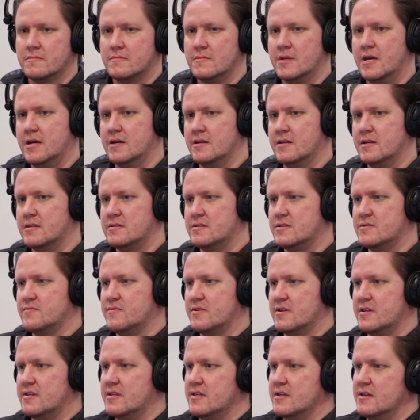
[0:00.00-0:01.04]
Yeah, that's one
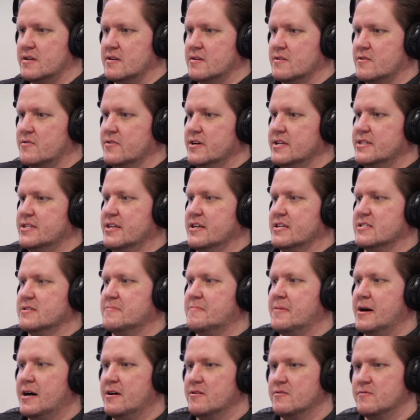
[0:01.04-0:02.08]
of the great things
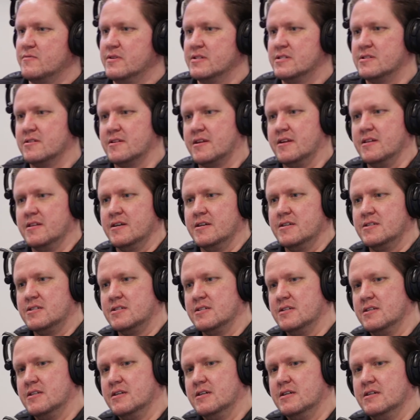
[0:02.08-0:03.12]
about
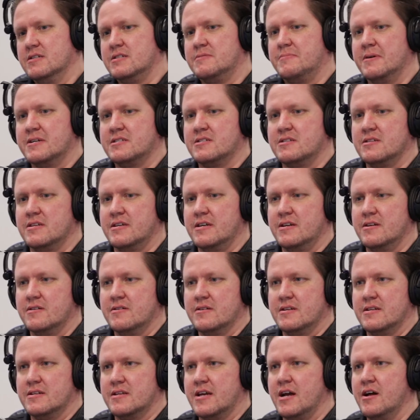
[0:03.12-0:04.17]
recirculation, especially here
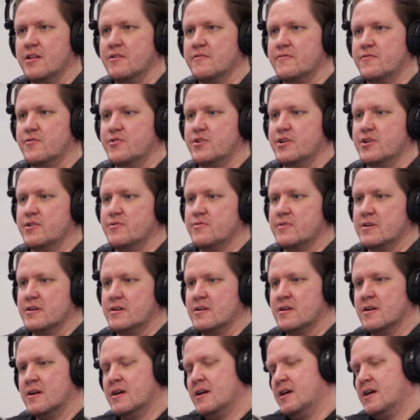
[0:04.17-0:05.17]
in California, where